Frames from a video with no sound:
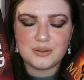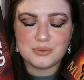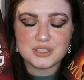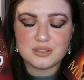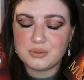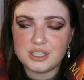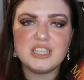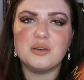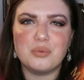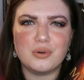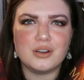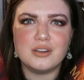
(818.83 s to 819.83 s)
it was a really
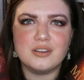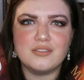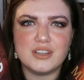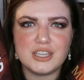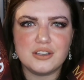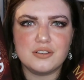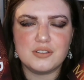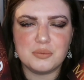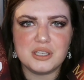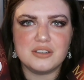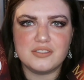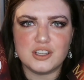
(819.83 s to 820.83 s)
important video for
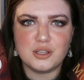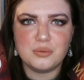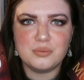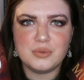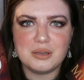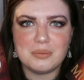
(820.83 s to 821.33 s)
me to film,